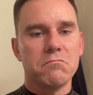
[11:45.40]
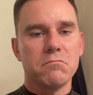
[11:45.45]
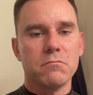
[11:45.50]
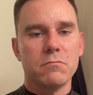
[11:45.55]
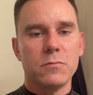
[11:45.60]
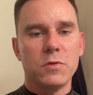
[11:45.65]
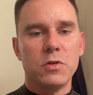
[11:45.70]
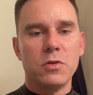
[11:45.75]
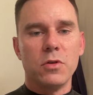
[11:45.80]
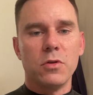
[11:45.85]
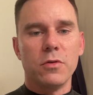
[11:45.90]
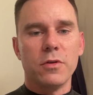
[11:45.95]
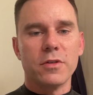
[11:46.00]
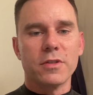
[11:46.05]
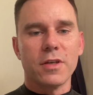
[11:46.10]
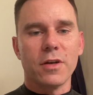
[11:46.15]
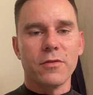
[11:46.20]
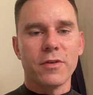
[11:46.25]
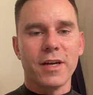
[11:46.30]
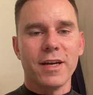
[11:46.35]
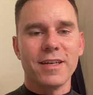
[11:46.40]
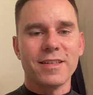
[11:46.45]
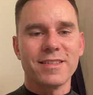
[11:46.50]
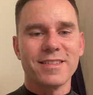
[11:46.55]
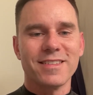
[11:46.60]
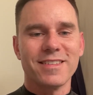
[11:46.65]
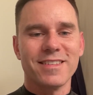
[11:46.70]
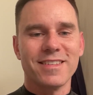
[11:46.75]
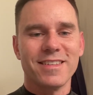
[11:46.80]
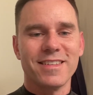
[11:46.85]
You can do it yourself, guys.
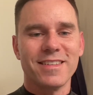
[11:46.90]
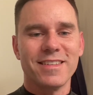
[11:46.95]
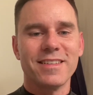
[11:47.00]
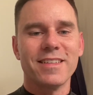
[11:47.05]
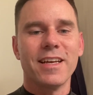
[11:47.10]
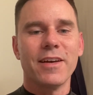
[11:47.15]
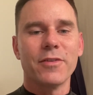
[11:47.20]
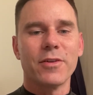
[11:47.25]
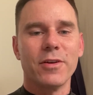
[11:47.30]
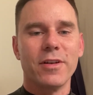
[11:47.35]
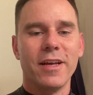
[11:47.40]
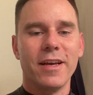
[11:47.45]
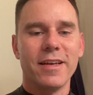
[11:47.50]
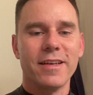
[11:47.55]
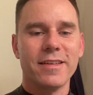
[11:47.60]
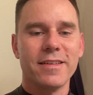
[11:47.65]
Have a good day.